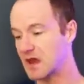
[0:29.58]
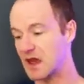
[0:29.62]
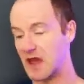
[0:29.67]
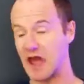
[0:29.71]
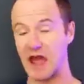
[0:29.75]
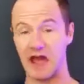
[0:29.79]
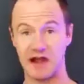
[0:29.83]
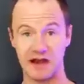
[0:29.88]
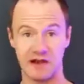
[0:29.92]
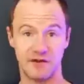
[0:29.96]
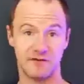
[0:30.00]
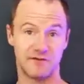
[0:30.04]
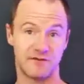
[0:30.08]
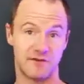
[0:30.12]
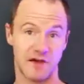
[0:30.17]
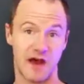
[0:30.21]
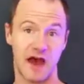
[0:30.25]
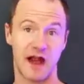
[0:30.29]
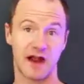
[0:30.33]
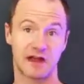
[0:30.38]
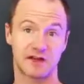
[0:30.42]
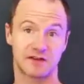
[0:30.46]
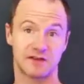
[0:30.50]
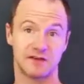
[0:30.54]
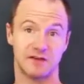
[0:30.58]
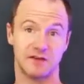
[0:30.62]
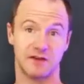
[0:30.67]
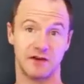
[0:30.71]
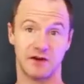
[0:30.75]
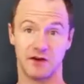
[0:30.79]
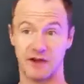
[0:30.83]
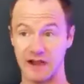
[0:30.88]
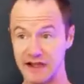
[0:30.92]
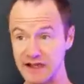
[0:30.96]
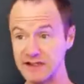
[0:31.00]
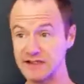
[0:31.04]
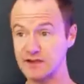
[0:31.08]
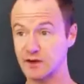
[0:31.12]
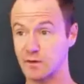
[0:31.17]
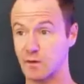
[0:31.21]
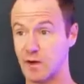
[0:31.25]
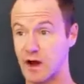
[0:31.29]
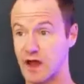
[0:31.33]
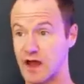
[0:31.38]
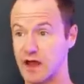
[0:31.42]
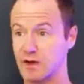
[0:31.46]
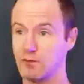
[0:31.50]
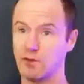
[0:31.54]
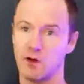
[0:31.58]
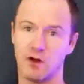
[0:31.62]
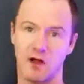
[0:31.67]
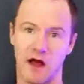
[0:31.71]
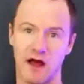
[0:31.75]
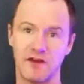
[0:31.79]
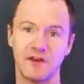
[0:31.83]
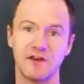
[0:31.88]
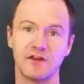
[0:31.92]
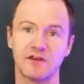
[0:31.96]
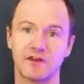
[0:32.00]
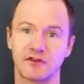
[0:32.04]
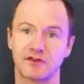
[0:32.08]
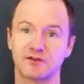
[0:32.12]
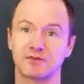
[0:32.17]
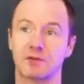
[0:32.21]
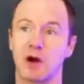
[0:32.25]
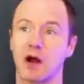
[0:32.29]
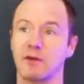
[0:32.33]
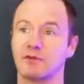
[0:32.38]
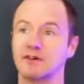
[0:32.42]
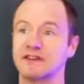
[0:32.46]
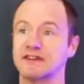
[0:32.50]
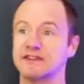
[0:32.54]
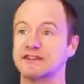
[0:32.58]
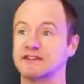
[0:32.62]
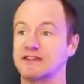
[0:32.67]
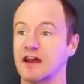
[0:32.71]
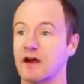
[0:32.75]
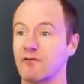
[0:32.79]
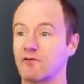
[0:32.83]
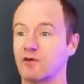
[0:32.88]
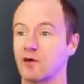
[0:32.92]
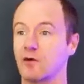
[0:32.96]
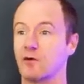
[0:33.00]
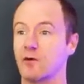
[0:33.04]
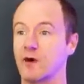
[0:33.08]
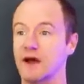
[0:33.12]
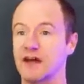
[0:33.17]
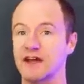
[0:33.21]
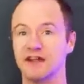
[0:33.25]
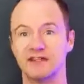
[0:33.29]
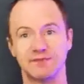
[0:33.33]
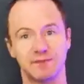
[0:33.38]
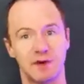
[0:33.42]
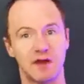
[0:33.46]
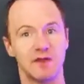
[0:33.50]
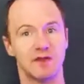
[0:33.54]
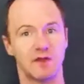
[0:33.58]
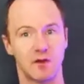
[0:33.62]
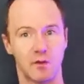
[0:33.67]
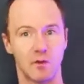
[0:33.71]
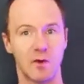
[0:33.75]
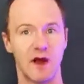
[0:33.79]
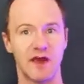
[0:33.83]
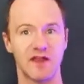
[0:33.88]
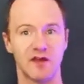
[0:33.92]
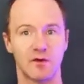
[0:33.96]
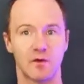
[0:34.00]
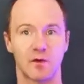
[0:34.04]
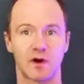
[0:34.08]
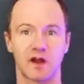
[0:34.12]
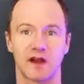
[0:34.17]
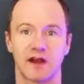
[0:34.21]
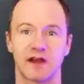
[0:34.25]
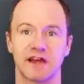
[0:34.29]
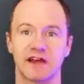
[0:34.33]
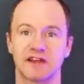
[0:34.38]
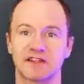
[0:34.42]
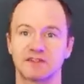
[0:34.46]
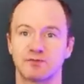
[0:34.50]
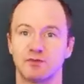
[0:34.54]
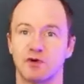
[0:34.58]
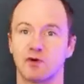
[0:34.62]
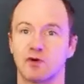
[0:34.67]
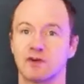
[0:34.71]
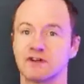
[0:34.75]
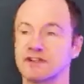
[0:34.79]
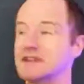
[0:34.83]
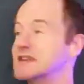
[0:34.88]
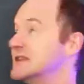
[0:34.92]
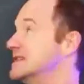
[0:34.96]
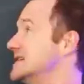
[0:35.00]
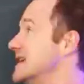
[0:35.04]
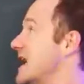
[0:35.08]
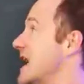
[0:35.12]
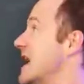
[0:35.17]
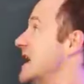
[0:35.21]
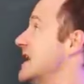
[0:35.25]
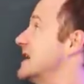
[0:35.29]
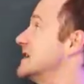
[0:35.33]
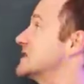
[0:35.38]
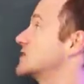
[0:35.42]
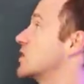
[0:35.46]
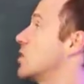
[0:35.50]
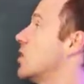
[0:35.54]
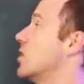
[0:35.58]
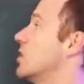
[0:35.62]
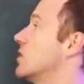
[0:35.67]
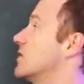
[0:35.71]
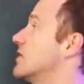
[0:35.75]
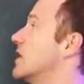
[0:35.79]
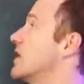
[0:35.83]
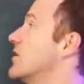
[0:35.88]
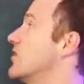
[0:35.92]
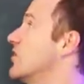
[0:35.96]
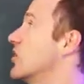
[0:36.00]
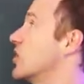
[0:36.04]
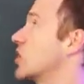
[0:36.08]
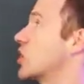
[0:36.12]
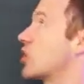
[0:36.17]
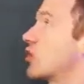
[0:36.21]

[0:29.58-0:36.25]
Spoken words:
And in fact, there is a way. Well, I think there's probably several ways, but the way that we're going to explore today is called the